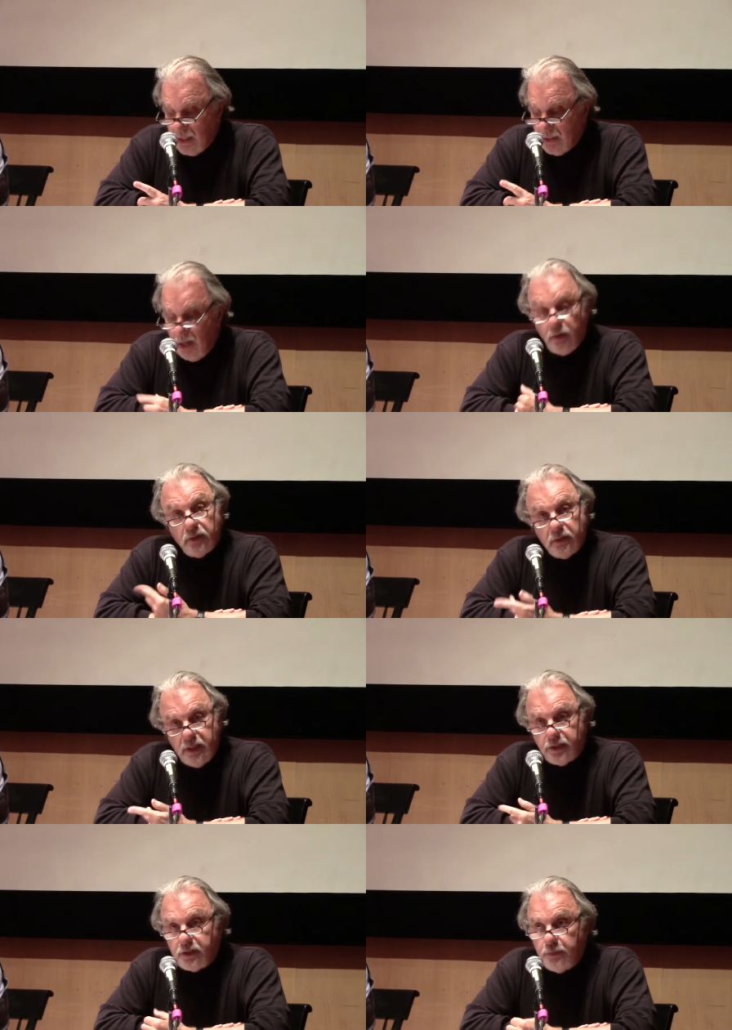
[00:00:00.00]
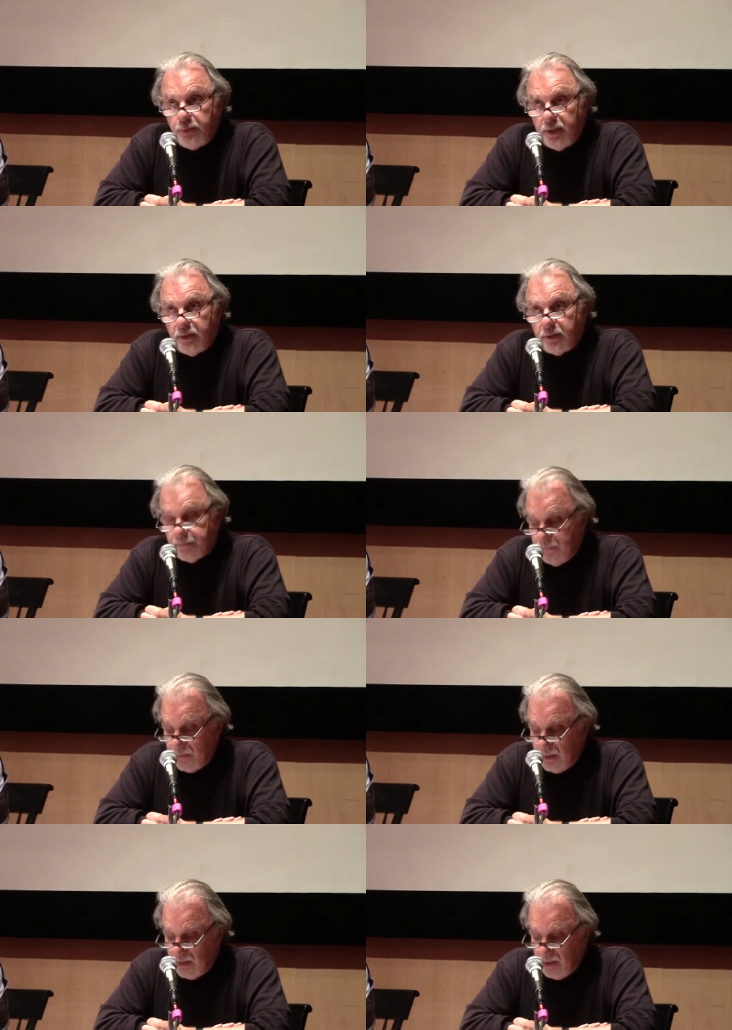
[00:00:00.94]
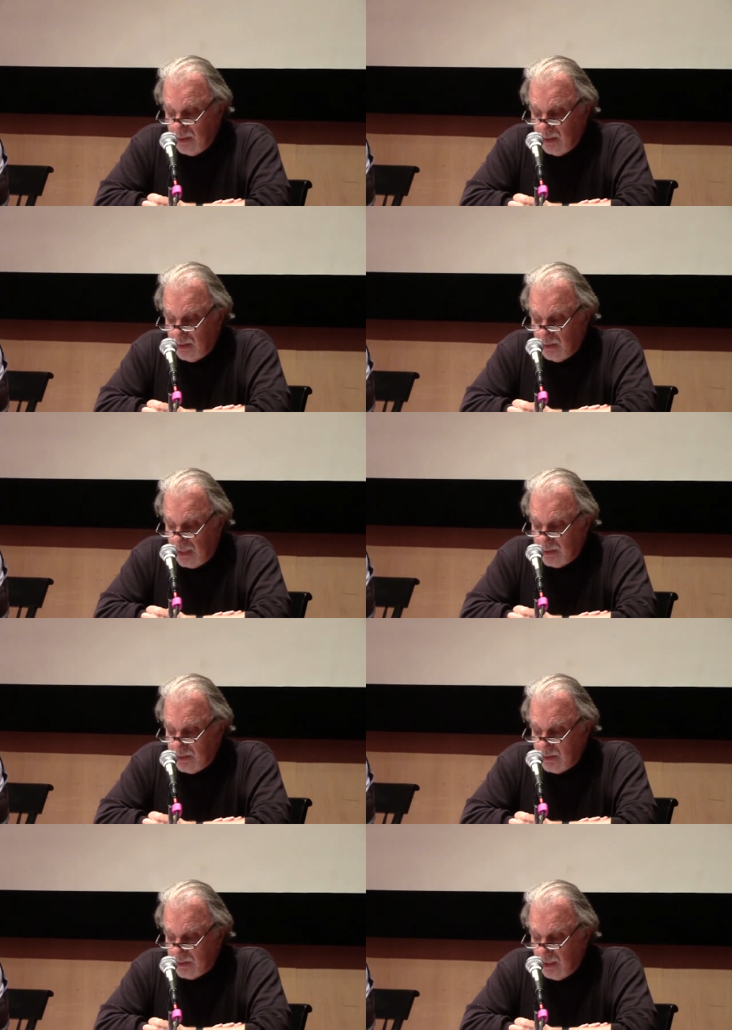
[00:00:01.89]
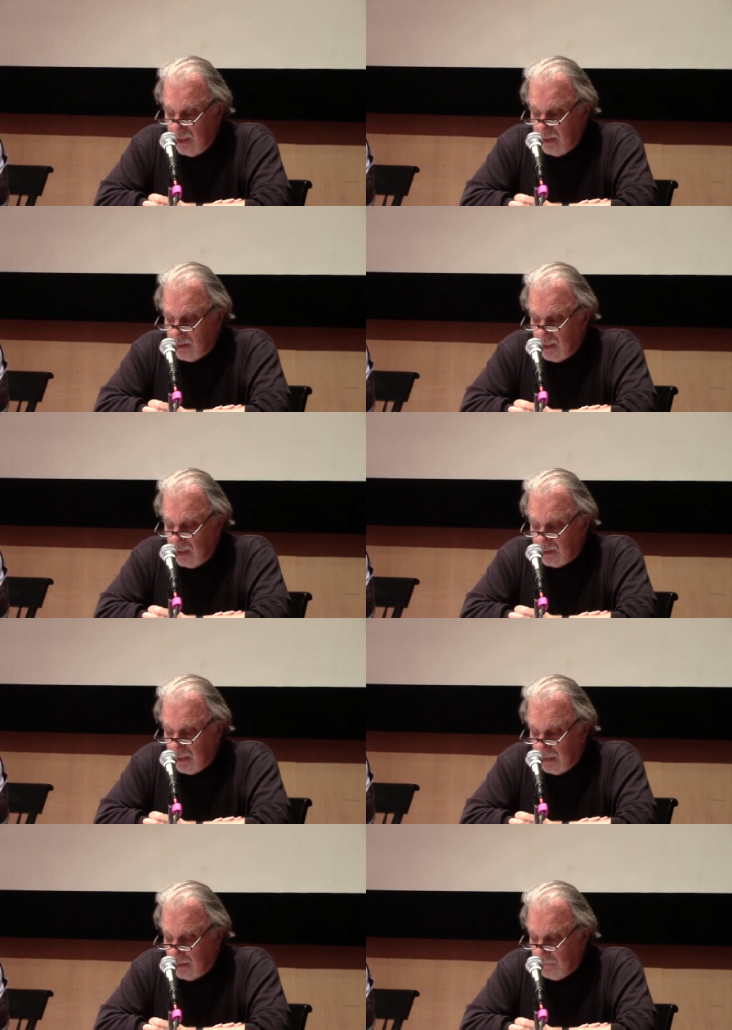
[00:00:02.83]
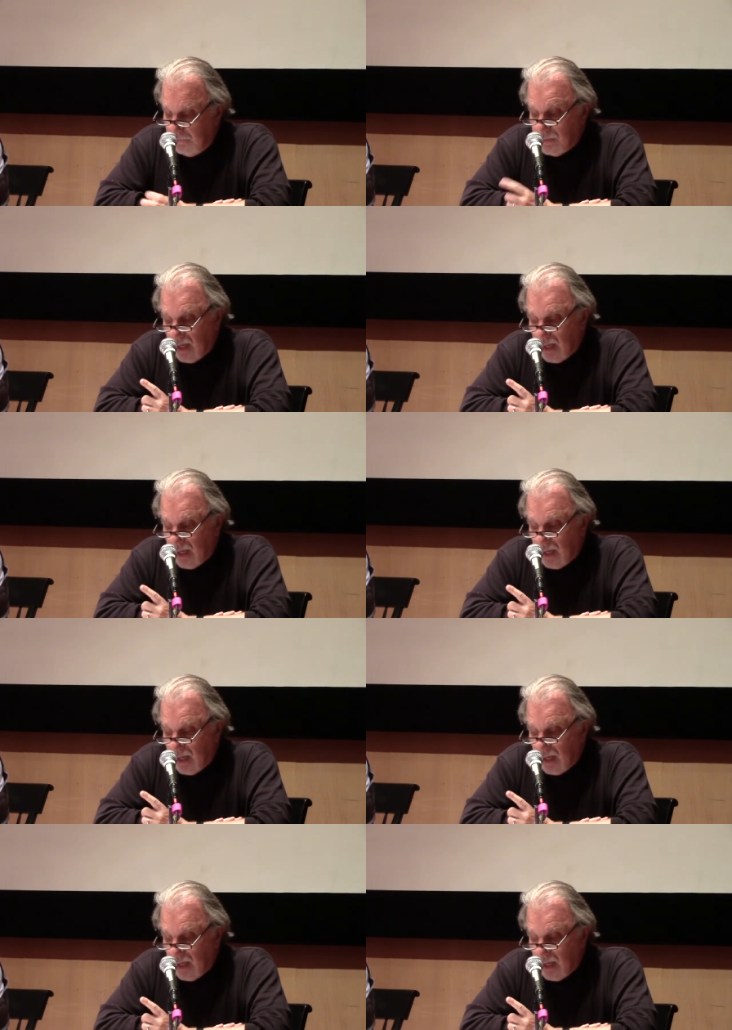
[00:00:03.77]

Now, let's compare uh, ISIS and Al Qaeda.